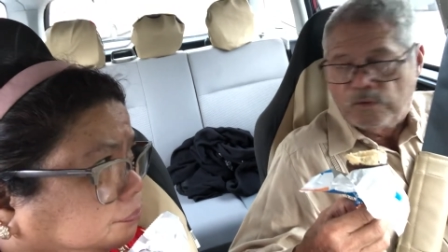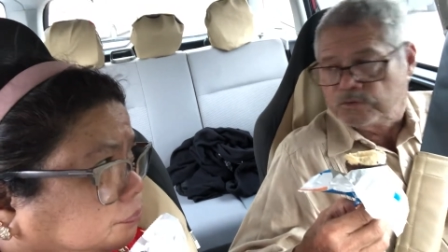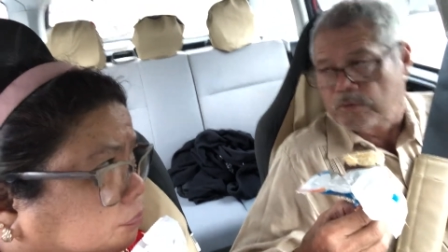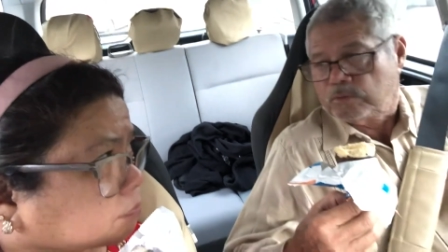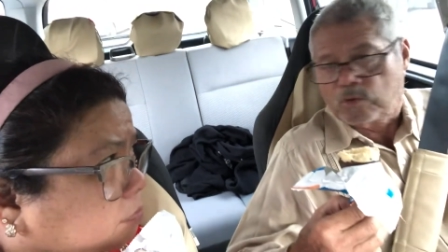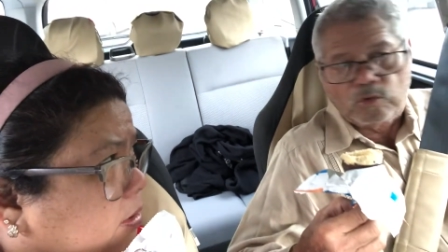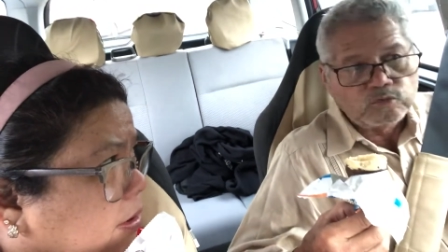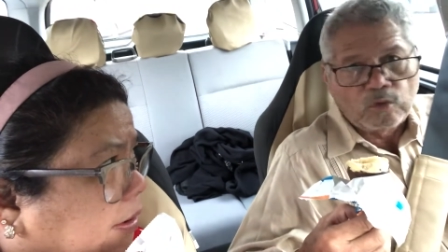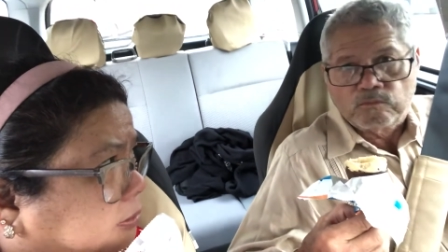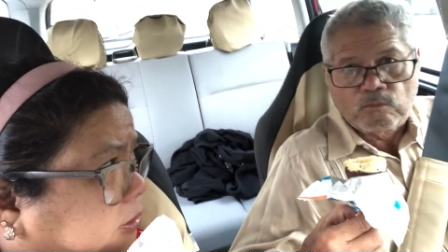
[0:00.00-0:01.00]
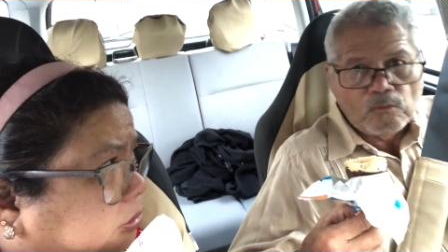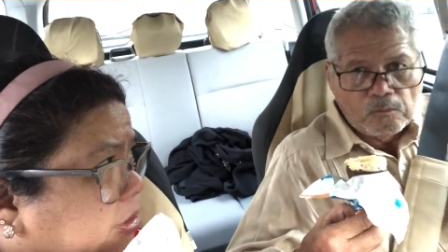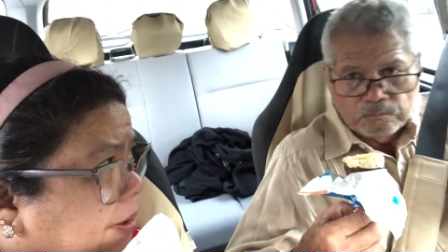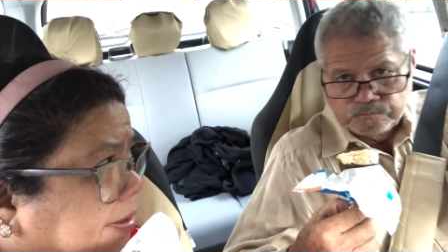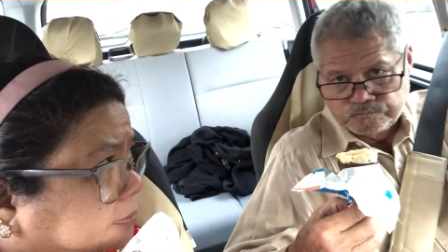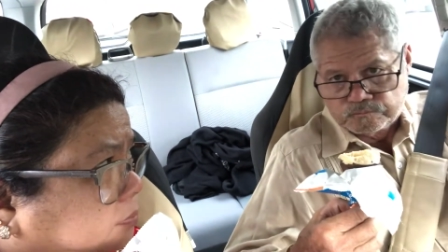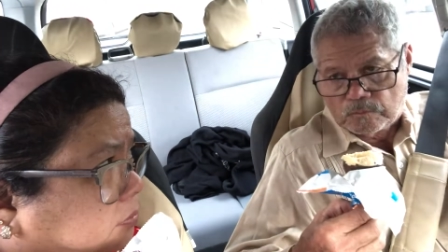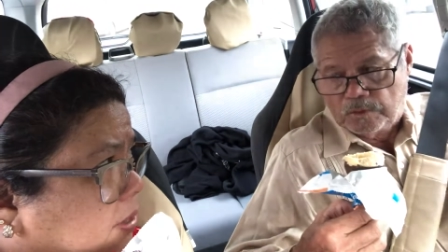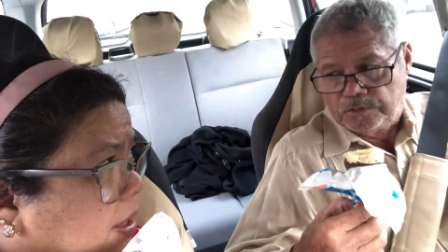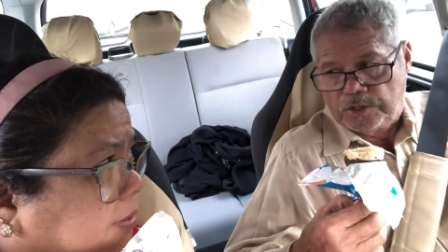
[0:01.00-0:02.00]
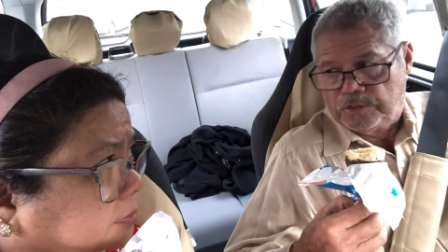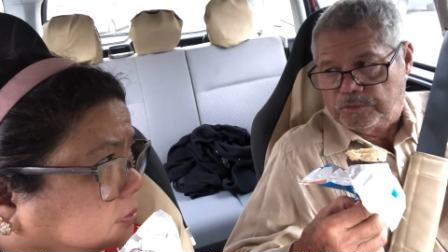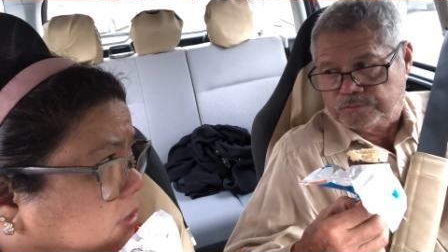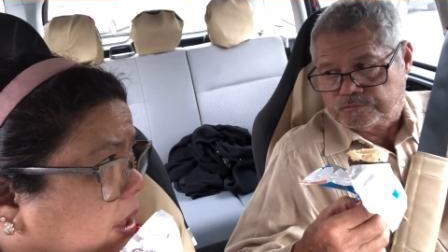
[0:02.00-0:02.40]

Something goes on, I'll tell you.